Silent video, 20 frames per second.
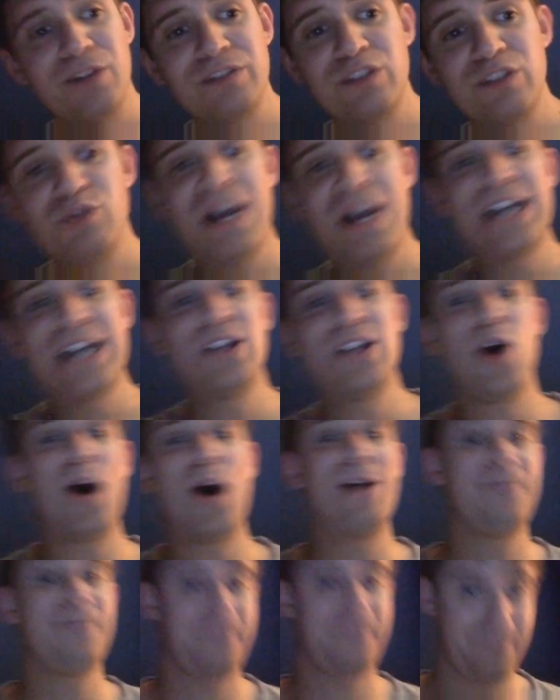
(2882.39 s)
to
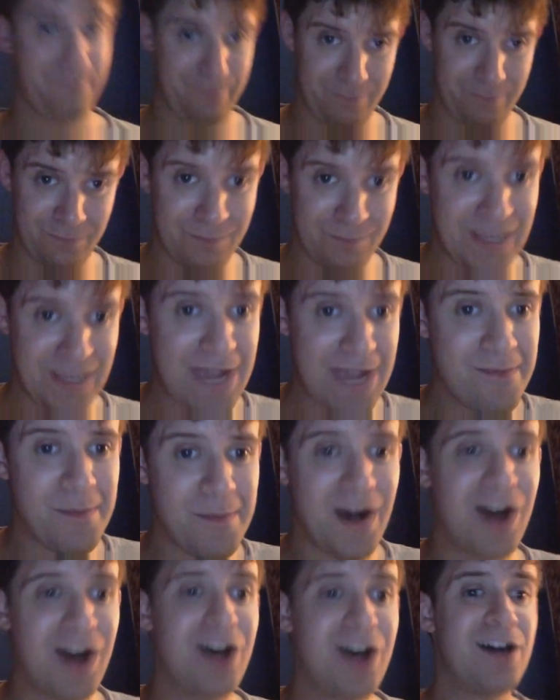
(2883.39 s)
Dragunov gave him a
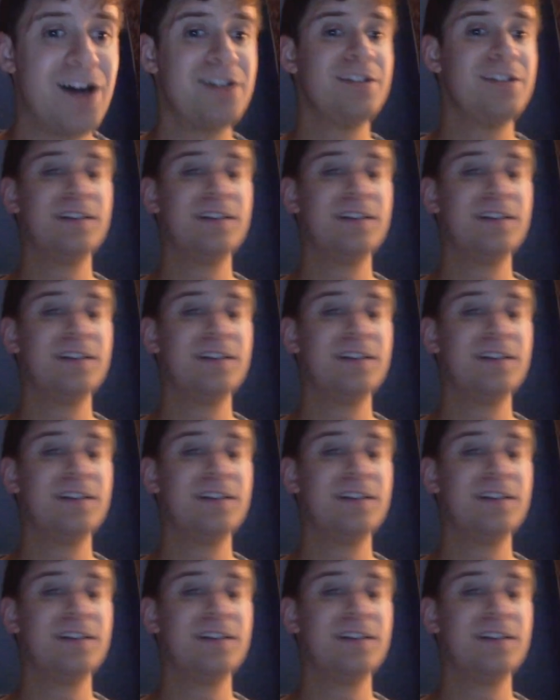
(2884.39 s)
hug,